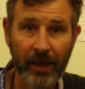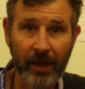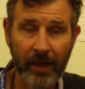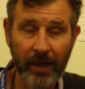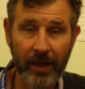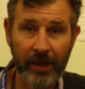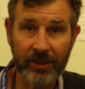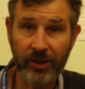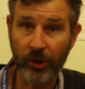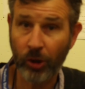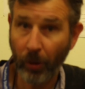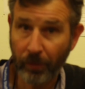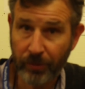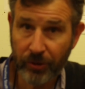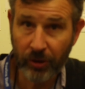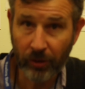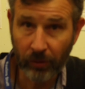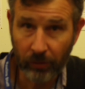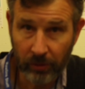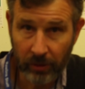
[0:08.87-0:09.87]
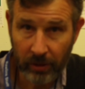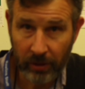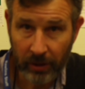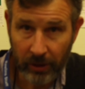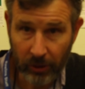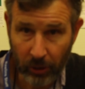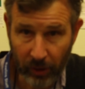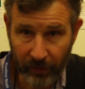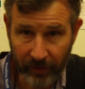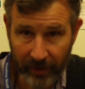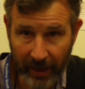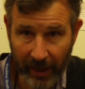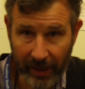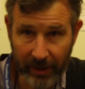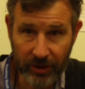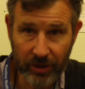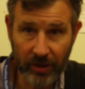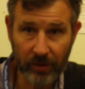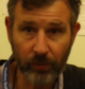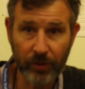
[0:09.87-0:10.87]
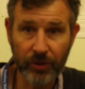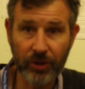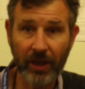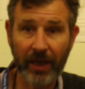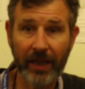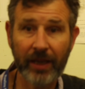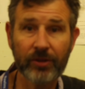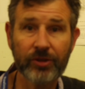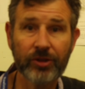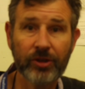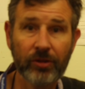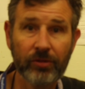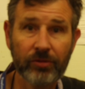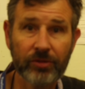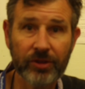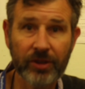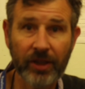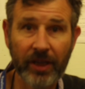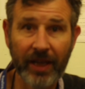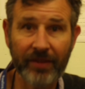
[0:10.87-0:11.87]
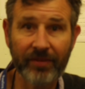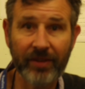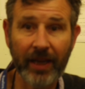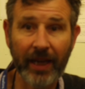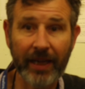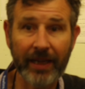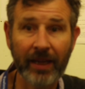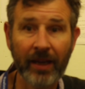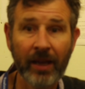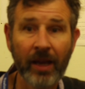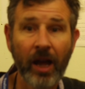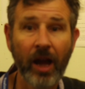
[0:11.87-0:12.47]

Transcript: It's an optional qualification which allows students to navigate